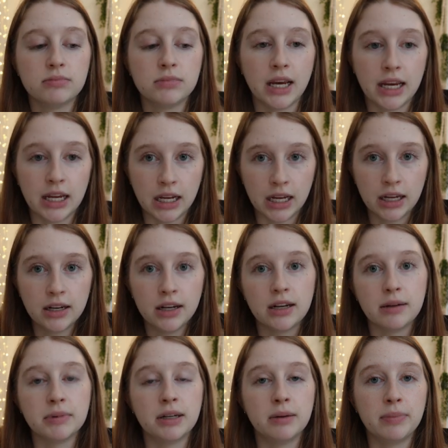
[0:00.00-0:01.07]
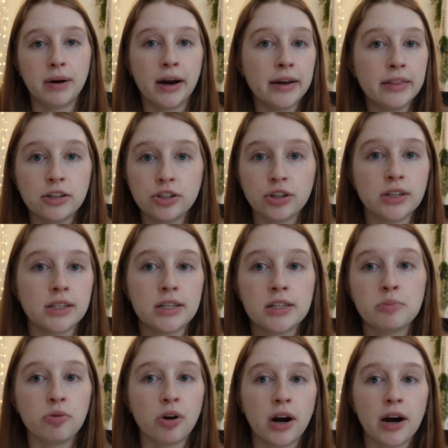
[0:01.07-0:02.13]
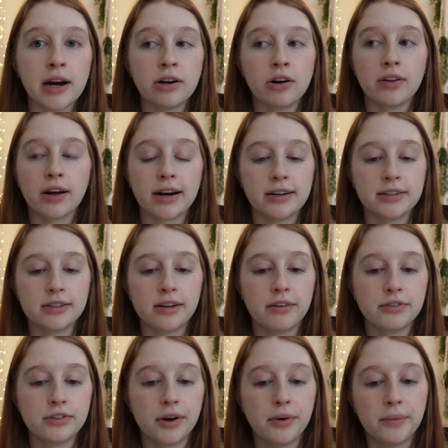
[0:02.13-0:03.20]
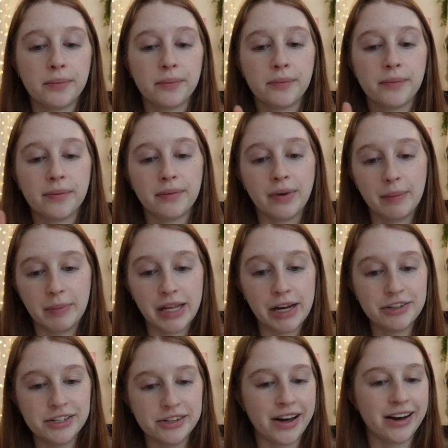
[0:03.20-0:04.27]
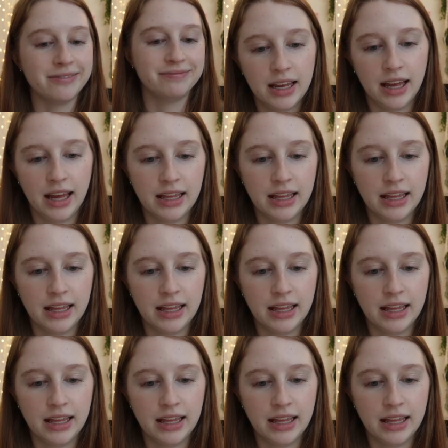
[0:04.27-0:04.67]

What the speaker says: take it in, and I'm going to buy the shirt that says bride, all that kind of stuff. So I'm allowed to do that.